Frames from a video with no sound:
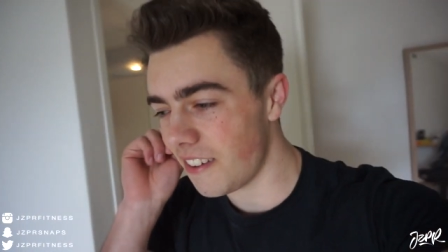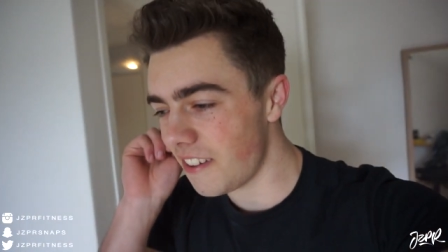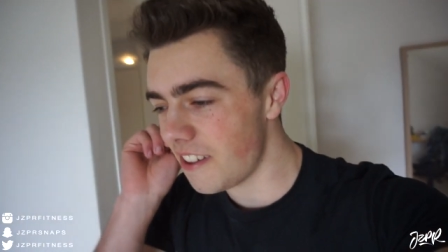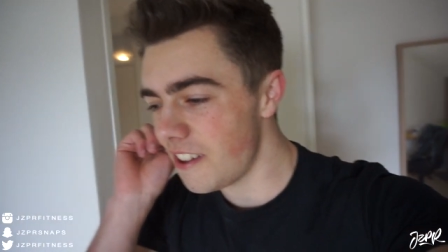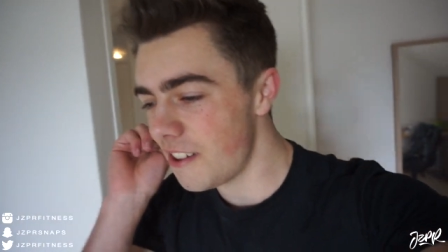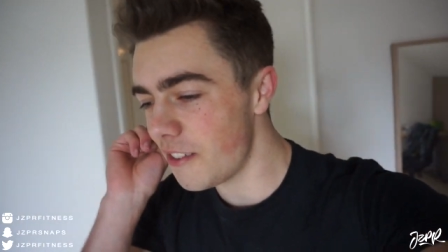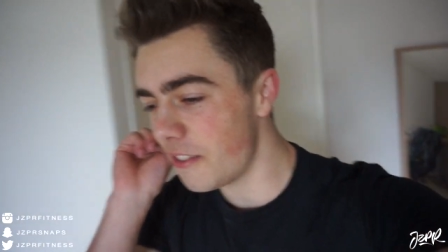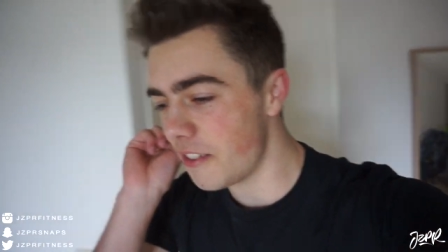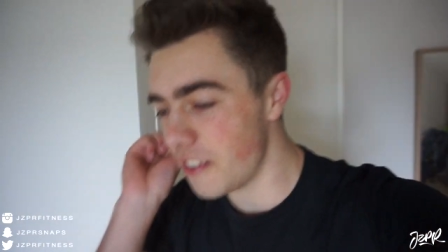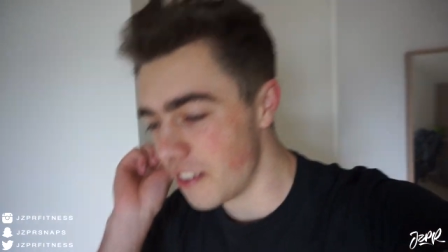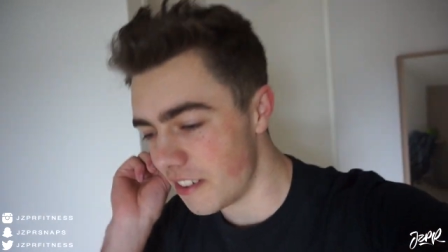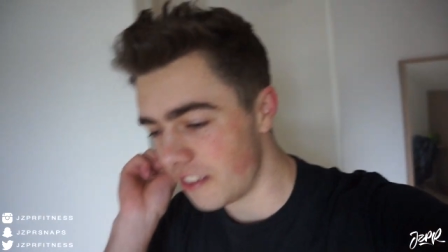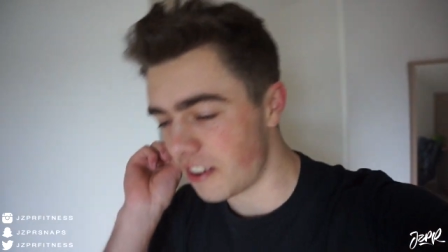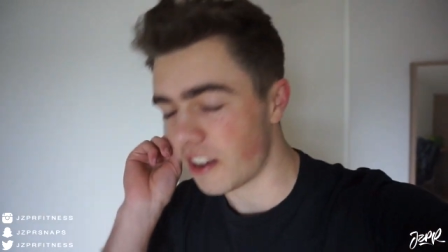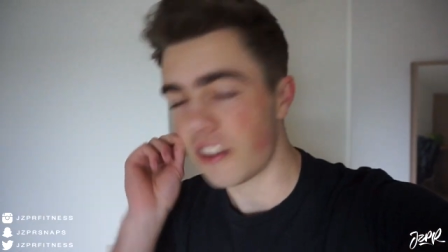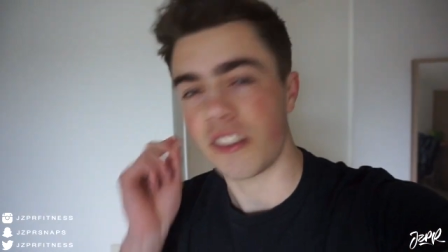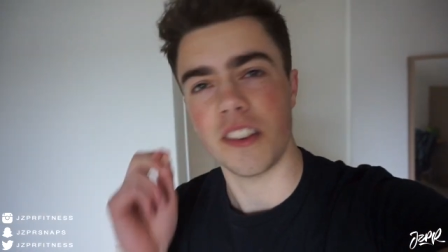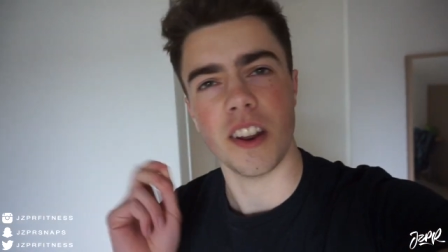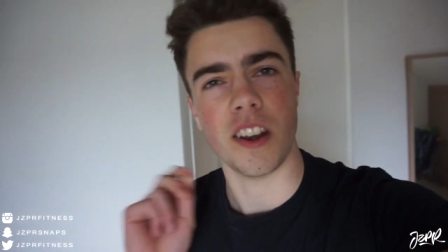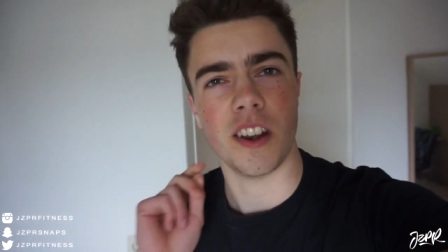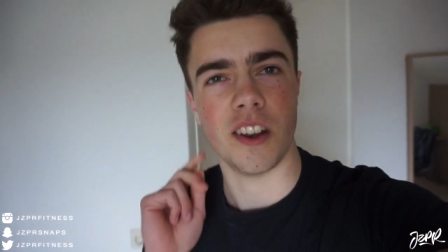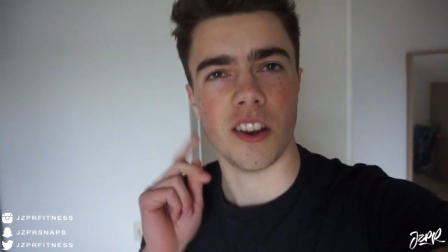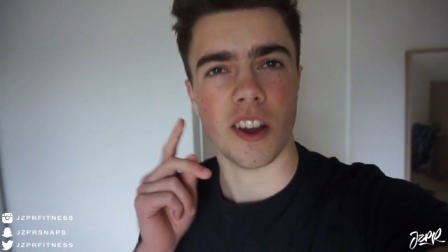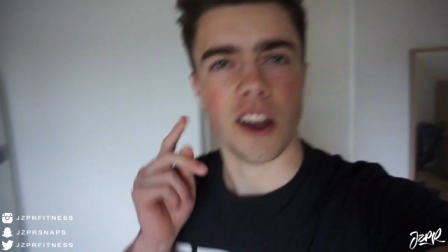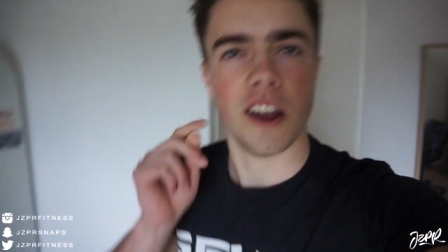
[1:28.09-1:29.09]
even
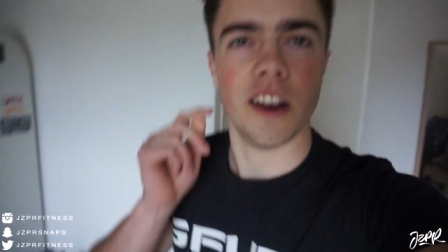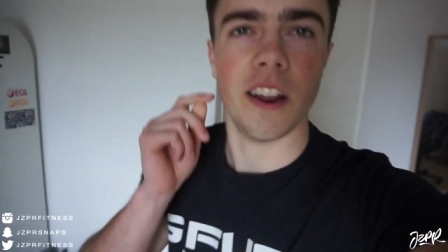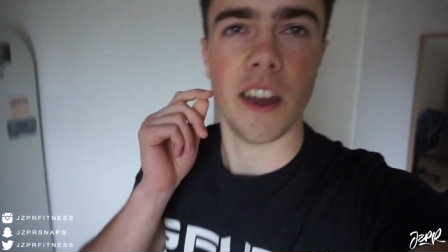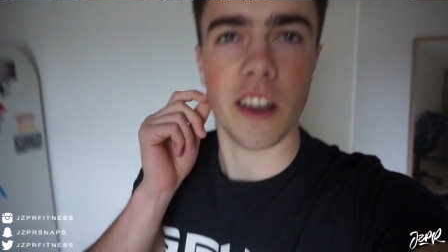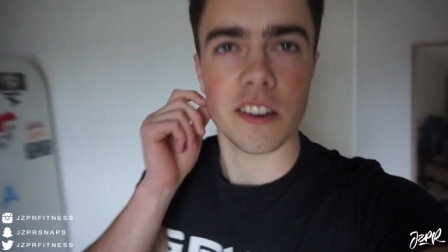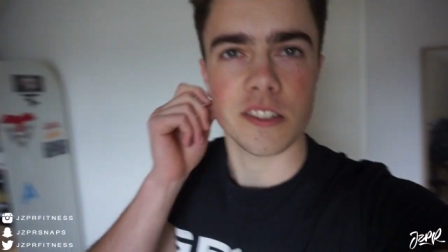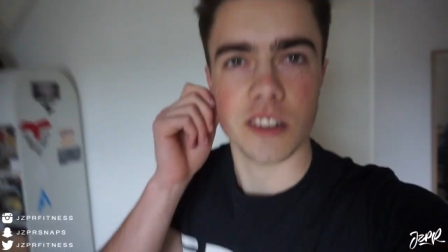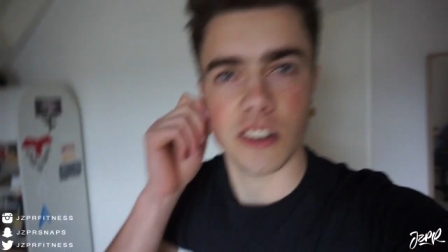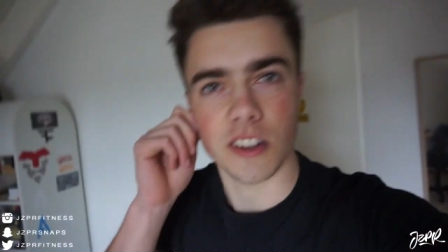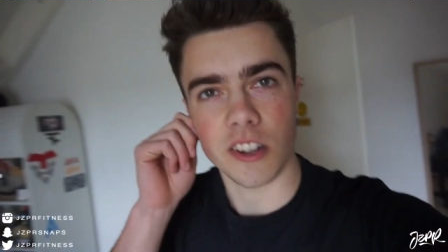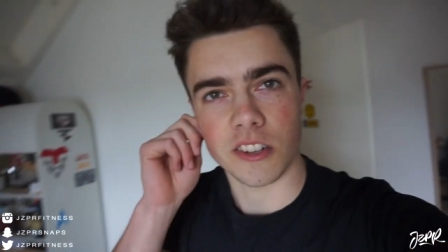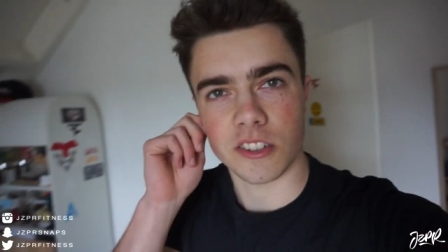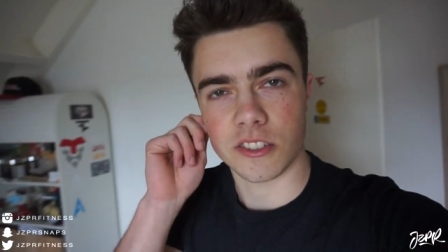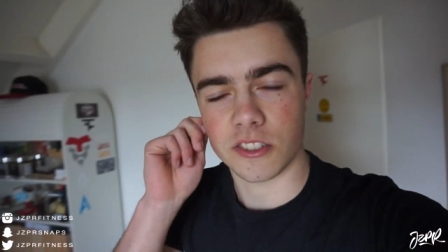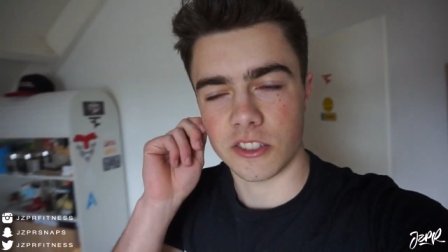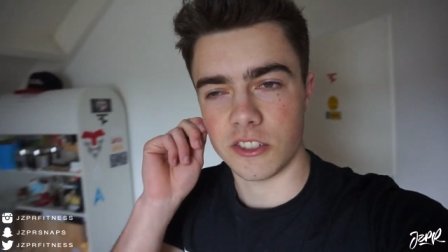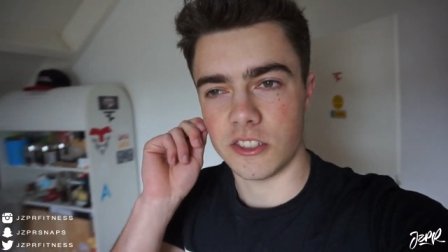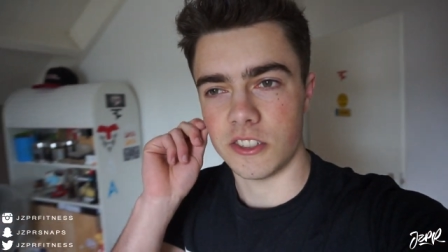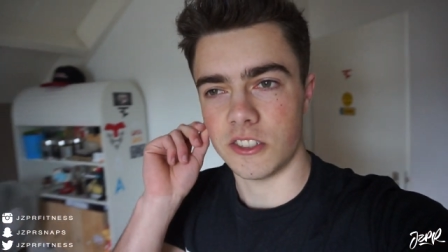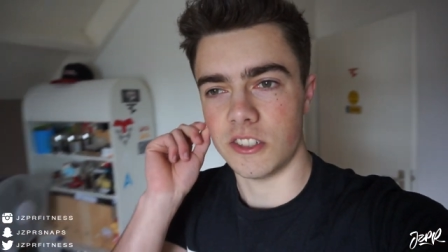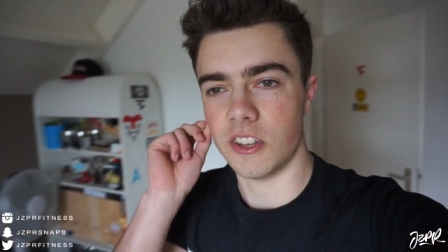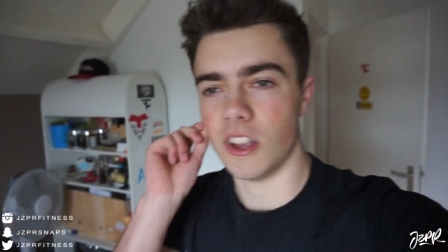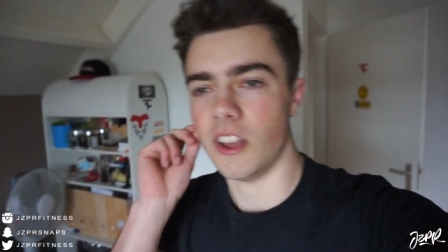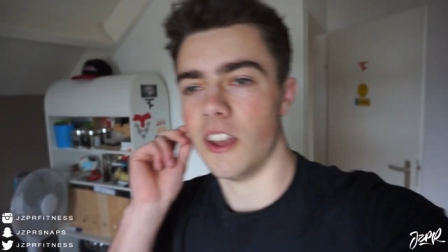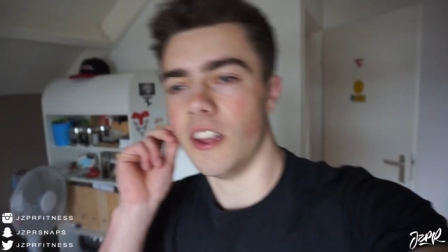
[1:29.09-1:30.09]
yesterday night, actually, I should
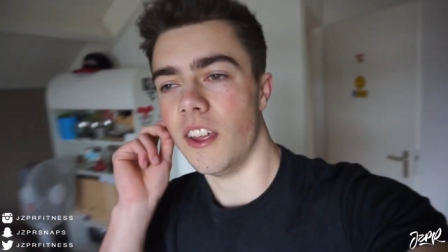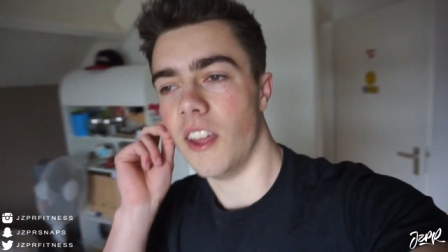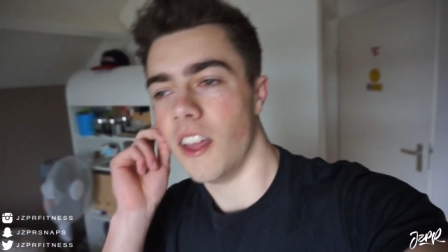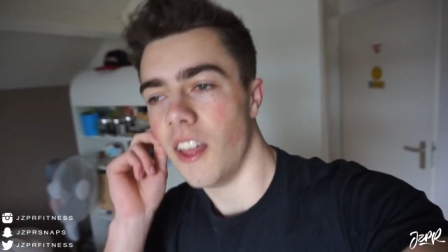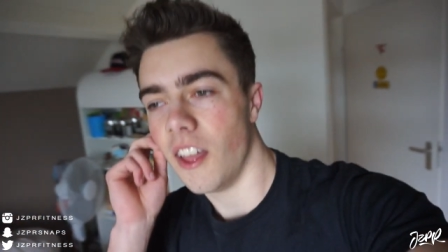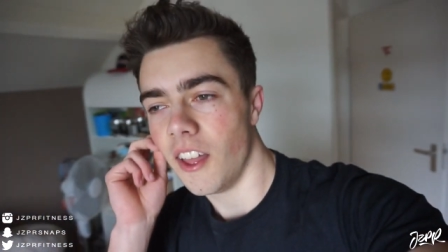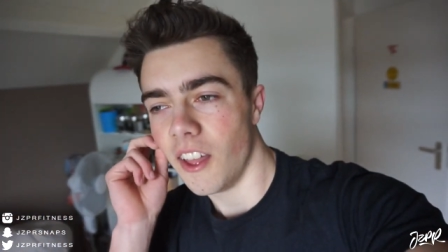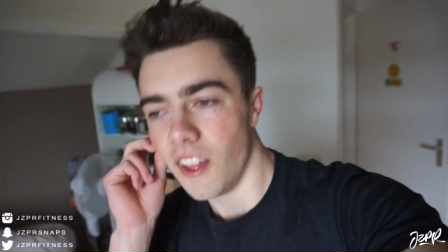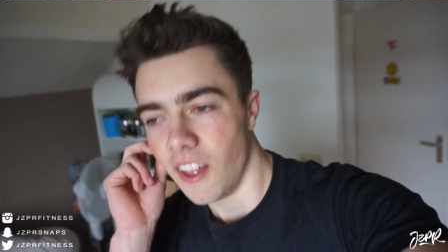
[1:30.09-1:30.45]
say,